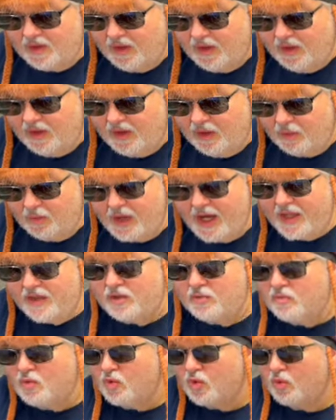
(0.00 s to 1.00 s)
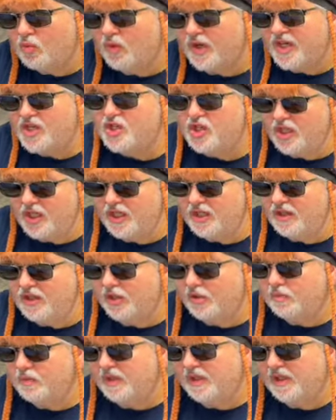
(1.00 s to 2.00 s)
are rather more rigid in
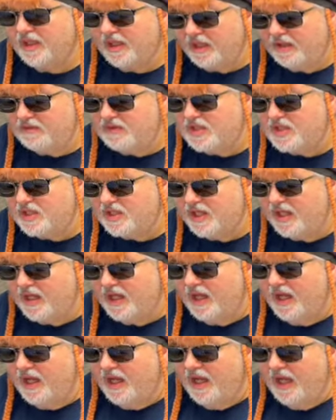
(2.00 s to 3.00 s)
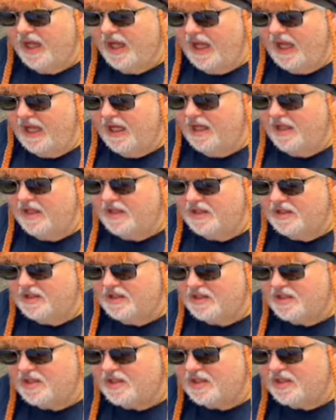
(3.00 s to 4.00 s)
their beliefs.
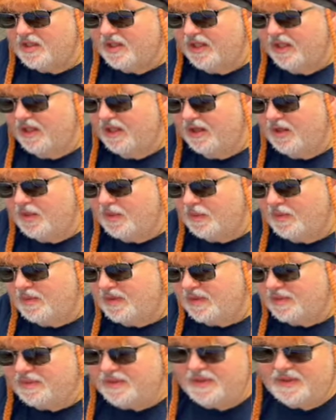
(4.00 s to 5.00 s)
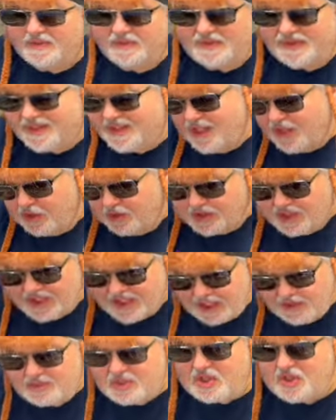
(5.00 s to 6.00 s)
And um, there
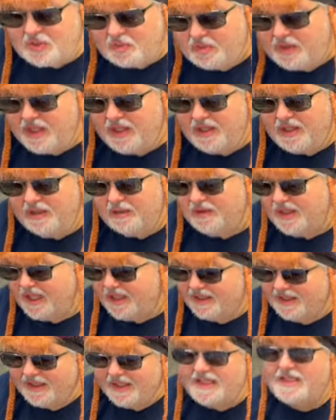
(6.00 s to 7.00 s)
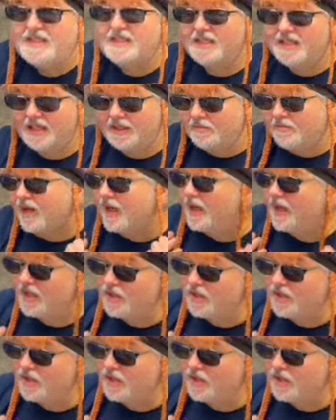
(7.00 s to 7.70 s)
seems to be, at least in my